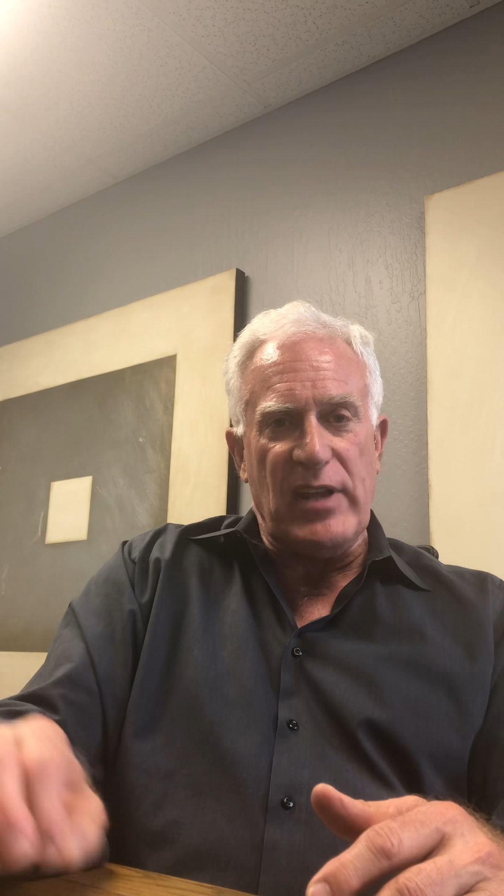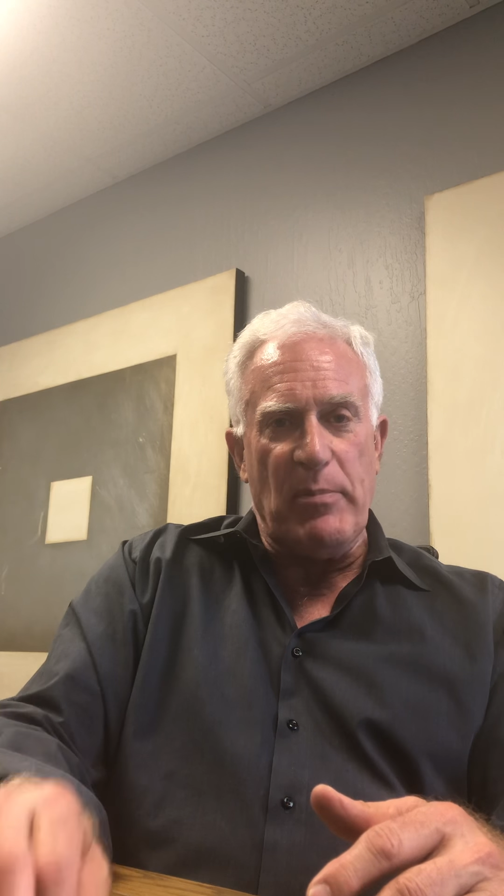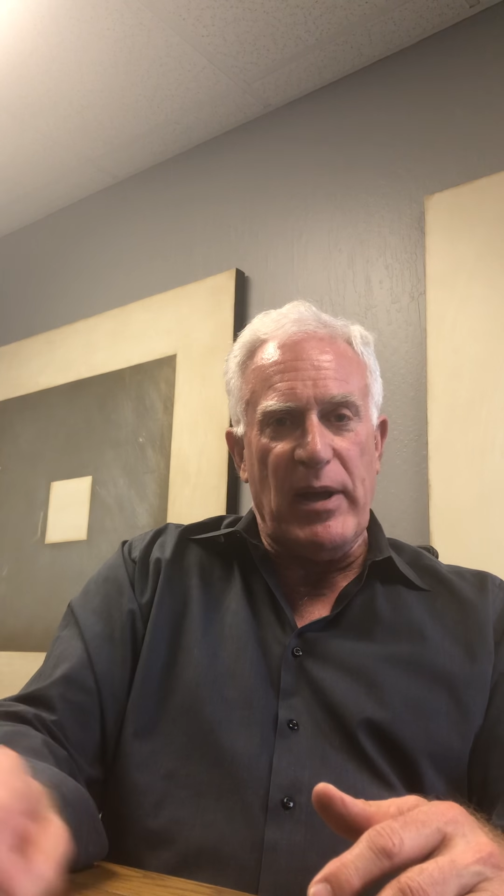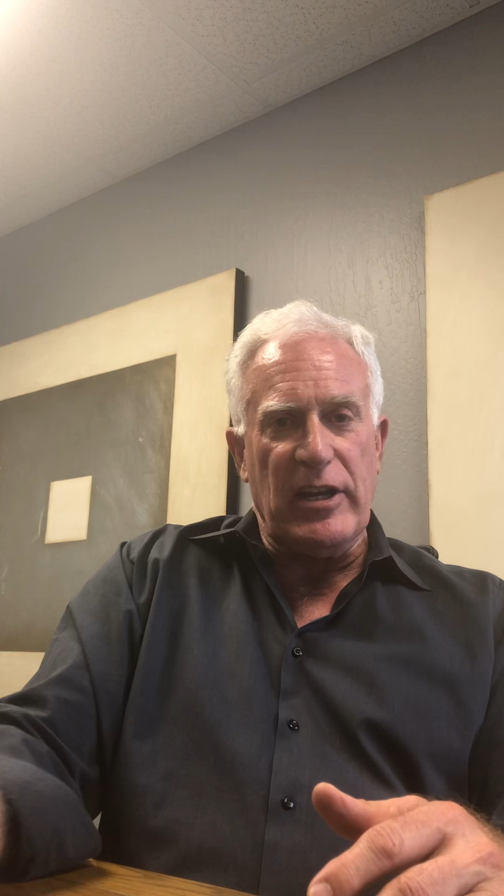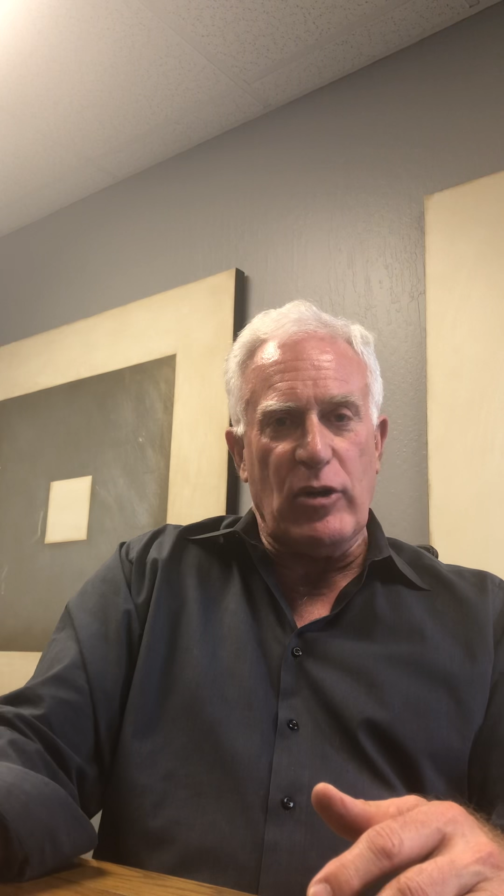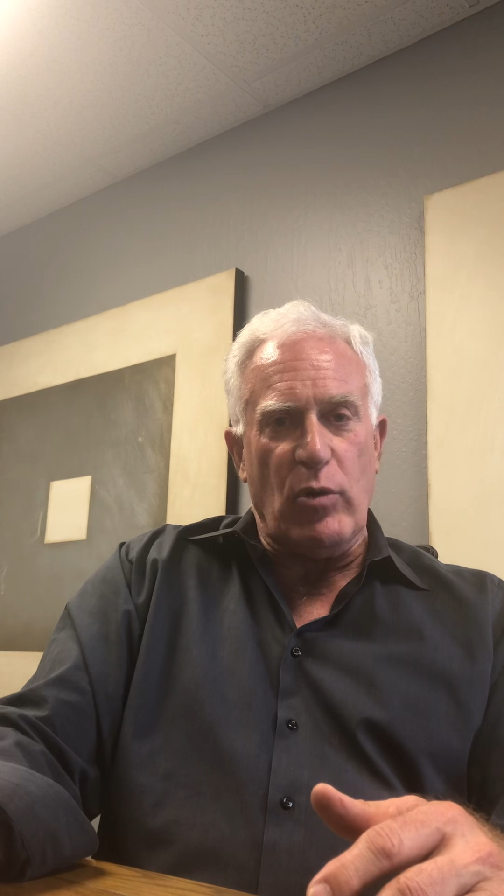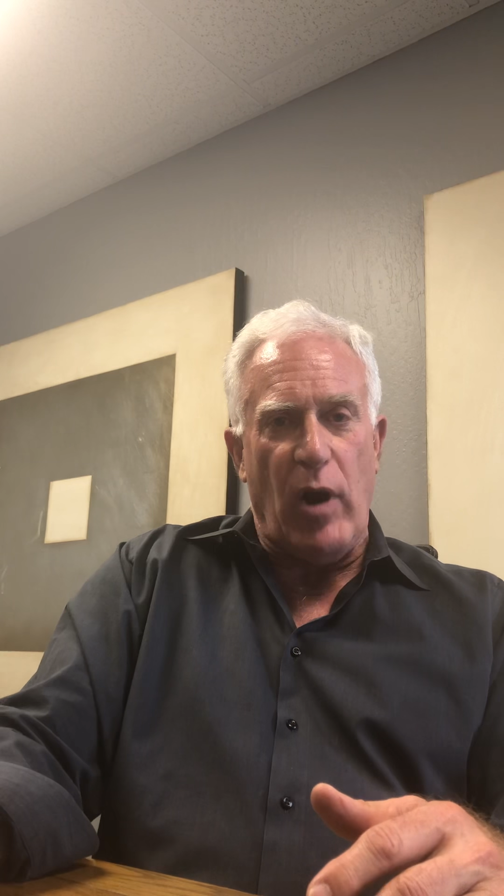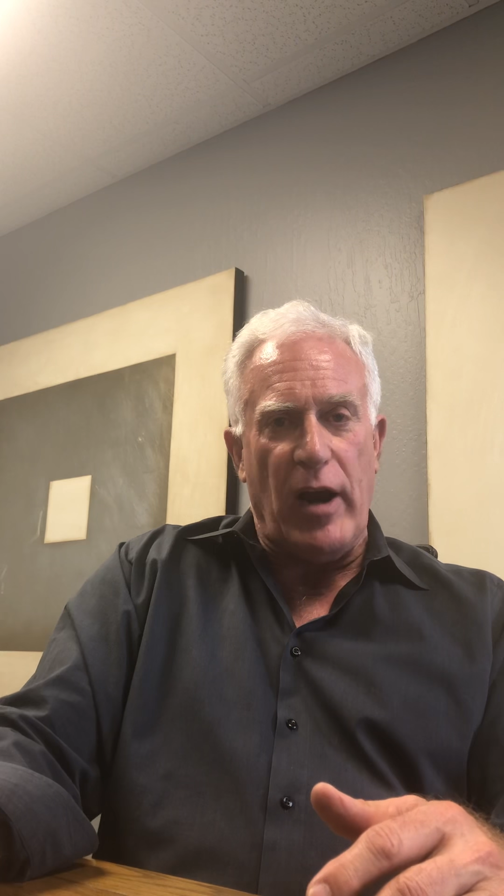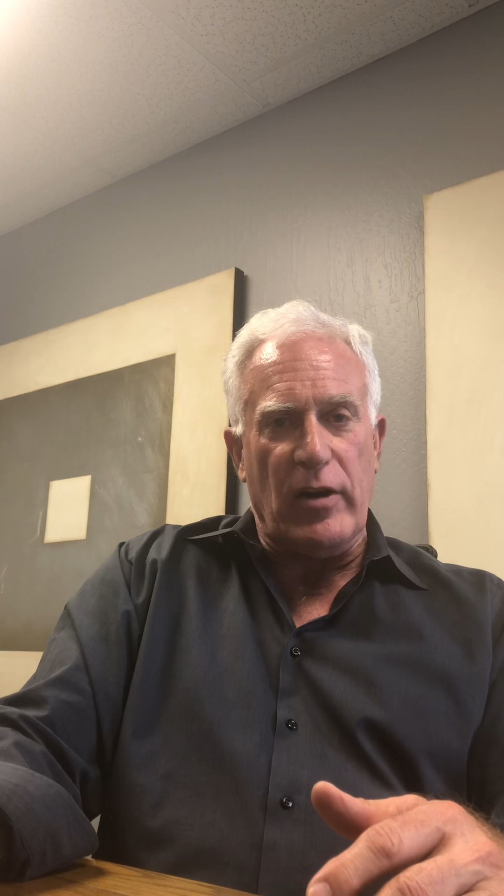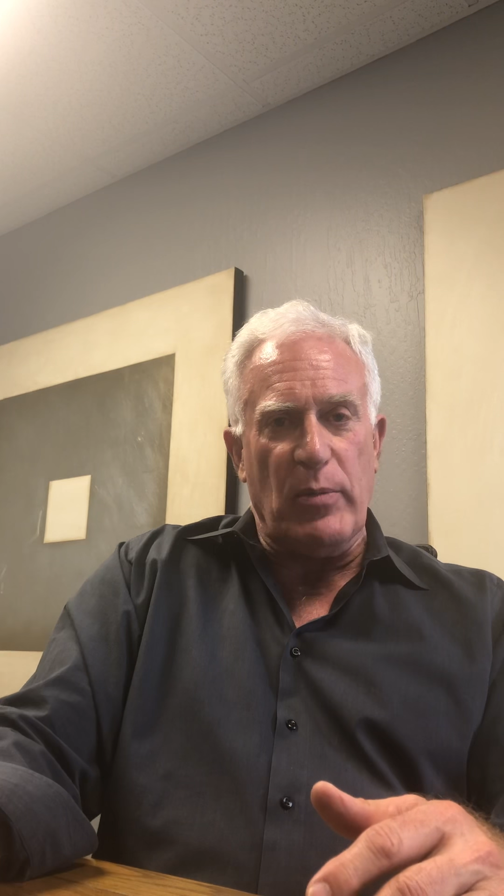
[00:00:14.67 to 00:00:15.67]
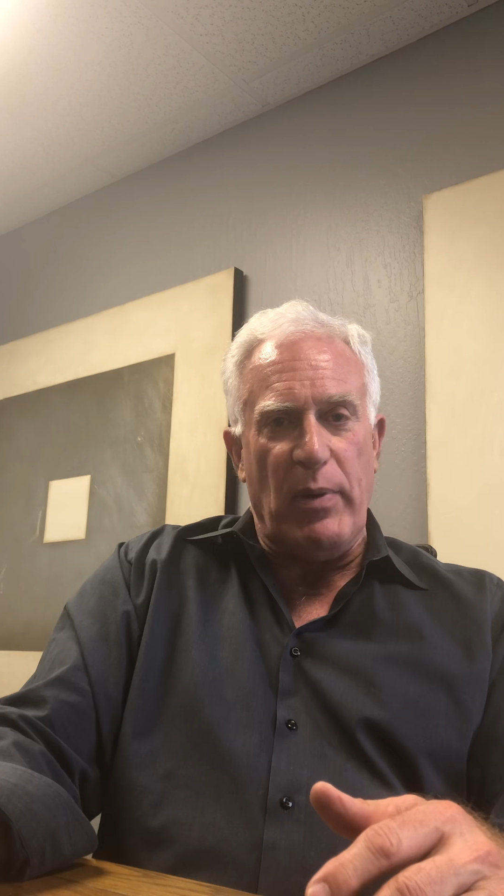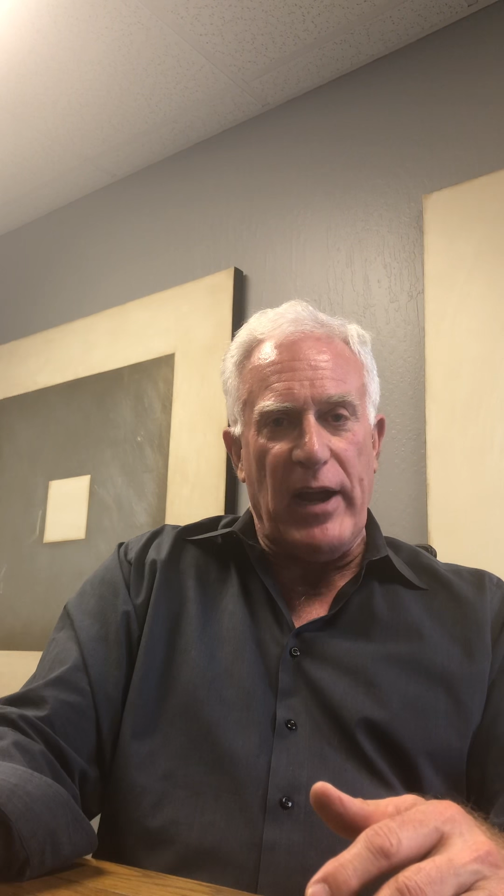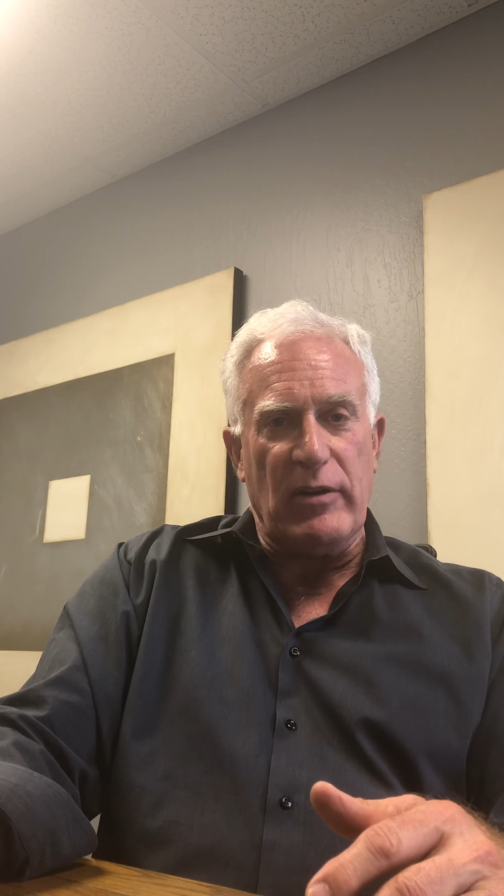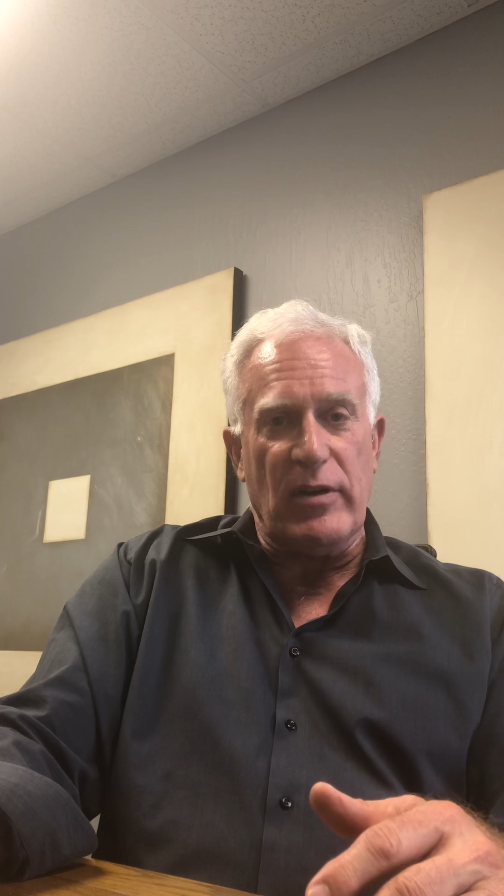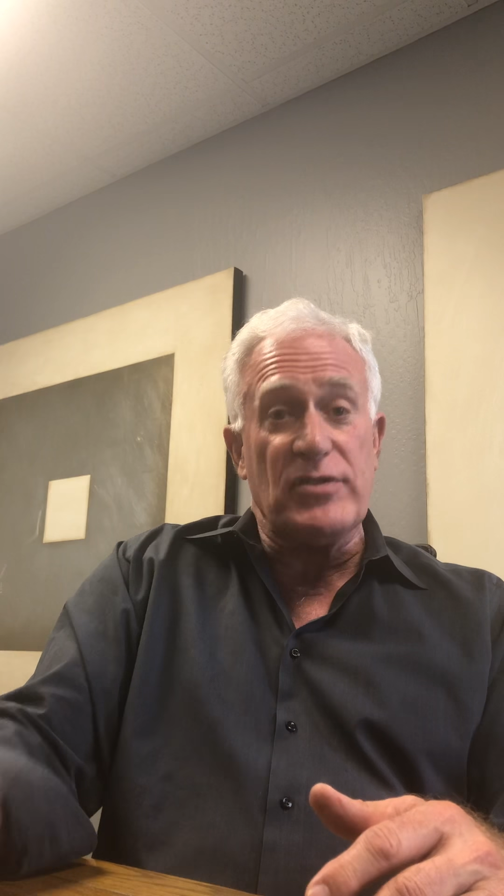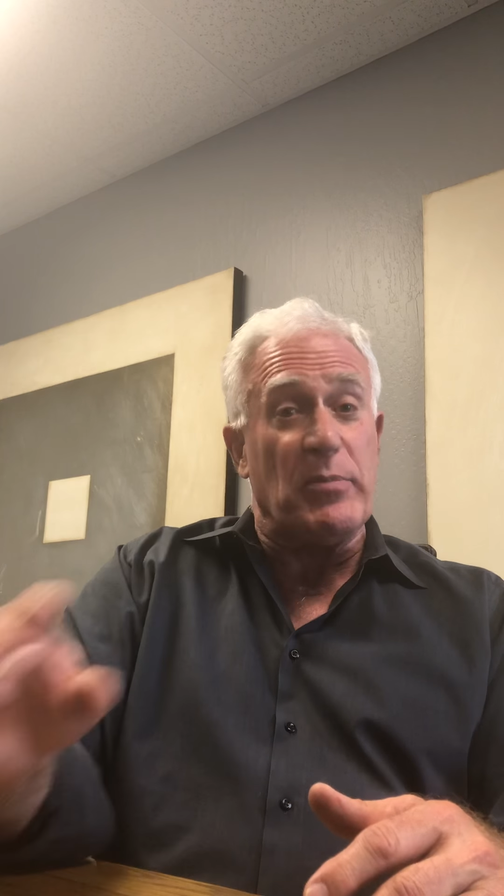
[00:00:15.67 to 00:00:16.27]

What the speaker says: that Betty Crocker pie crust.